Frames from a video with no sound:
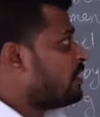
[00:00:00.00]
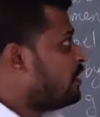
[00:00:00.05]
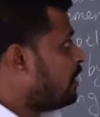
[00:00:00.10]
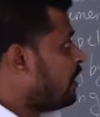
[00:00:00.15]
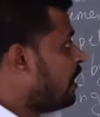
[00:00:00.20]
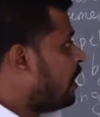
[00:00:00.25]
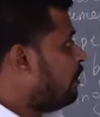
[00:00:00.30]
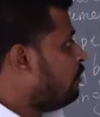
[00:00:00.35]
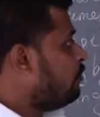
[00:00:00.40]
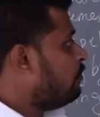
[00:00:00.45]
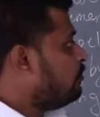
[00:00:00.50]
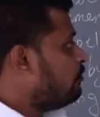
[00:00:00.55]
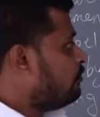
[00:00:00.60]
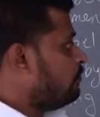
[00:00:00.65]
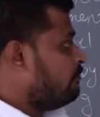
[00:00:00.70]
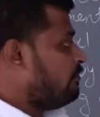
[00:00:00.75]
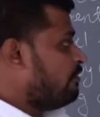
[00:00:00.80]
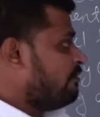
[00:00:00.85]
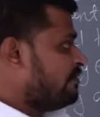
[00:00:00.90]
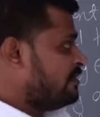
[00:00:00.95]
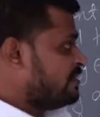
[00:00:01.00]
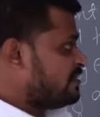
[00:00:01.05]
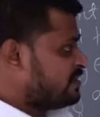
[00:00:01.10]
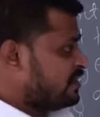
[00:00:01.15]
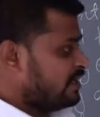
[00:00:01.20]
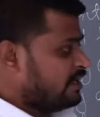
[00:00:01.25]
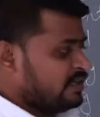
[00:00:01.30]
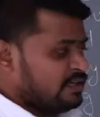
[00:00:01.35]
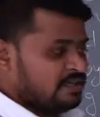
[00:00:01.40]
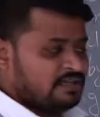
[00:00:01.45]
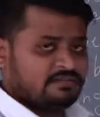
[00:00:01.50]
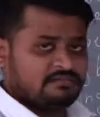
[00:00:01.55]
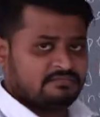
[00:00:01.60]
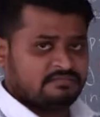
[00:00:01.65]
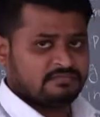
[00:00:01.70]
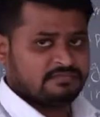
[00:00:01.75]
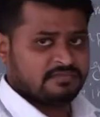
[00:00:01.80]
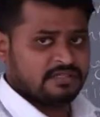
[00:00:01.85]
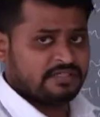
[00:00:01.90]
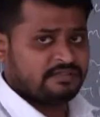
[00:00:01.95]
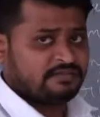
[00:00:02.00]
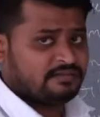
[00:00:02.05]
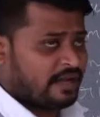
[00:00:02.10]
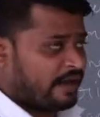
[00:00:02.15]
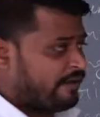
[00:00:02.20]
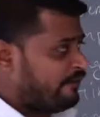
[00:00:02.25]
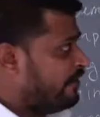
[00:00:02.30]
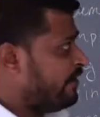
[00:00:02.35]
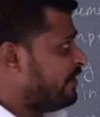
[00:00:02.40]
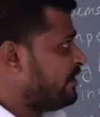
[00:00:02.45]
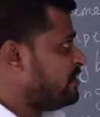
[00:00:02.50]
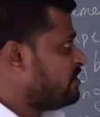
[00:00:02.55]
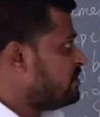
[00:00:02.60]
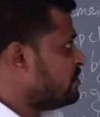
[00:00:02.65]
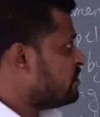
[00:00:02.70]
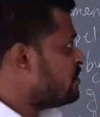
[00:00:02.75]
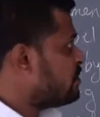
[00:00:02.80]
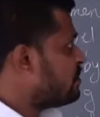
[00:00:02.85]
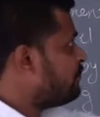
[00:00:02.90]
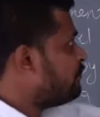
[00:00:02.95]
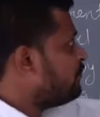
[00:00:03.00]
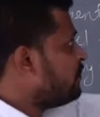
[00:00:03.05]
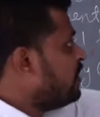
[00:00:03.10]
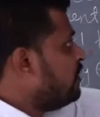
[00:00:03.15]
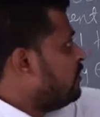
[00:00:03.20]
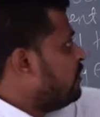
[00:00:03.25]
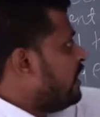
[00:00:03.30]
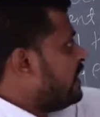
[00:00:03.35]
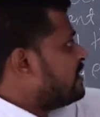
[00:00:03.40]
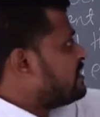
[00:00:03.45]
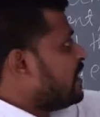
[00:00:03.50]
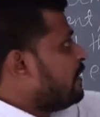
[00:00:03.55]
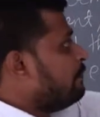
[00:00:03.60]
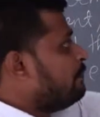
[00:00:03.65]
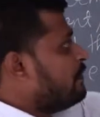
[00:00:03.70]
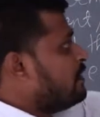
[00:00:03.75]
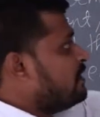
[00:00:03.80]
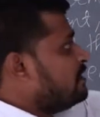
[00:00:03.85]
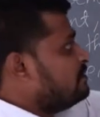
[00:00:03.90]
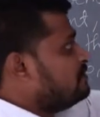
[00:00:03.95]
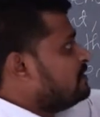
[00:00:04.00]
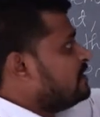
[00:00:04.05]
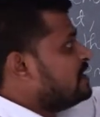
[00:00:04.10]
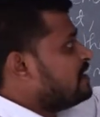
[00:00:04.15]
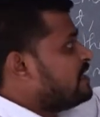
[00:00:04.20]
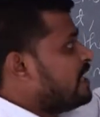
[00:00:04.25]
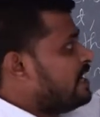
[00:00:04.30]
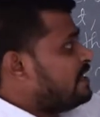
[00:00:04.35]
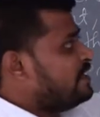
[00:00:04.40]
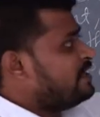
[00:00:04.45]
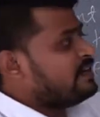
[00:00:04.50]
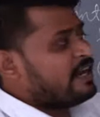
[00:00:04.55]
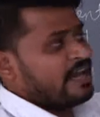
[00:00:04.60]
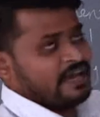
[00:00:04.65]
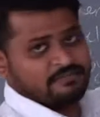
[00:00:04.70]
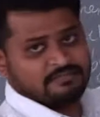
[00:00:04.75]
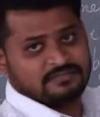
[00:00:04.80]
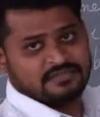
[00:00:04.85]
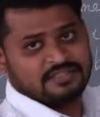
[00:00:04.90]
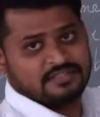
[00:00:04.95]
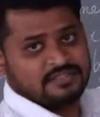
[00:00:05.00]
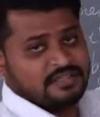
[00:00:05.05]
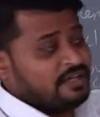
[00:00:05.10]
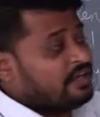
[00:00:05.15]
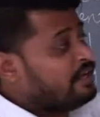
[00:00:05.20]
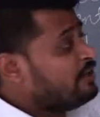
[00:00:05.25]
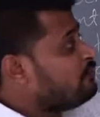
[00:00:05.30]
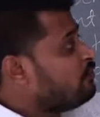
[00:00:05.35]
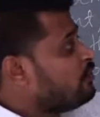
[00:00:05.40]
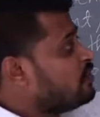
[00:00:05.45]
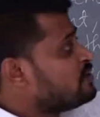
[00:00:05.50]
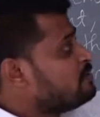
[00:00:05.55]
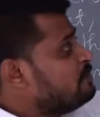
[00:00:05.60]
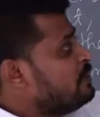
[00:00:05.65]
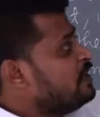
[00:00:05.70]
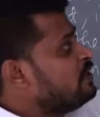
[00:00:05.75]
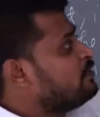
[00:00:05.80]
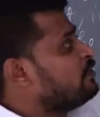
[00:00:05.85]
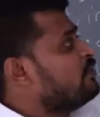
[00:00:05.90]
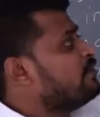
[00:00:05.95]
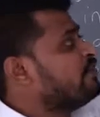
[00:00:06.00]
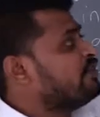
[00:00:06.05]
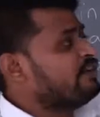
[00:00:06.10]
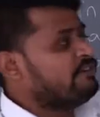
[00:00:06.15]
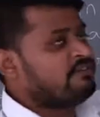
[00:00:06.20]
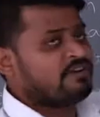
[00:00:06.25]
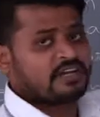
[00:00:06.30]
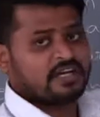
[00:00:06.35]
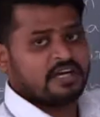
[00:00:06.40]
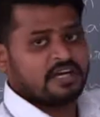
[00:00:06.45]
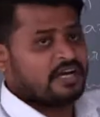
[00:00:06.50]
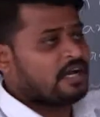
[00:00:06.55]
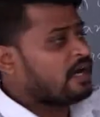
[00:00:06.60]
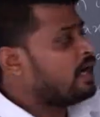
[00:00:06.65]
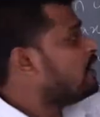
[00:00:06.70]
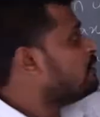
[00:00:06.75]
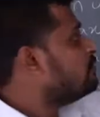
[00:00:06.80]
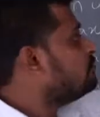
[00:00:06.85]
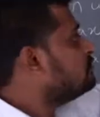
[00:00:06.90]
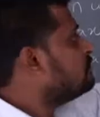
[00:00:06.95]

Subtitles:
How we will study in advantages. Example, Theri dams. It was built on river Ganga.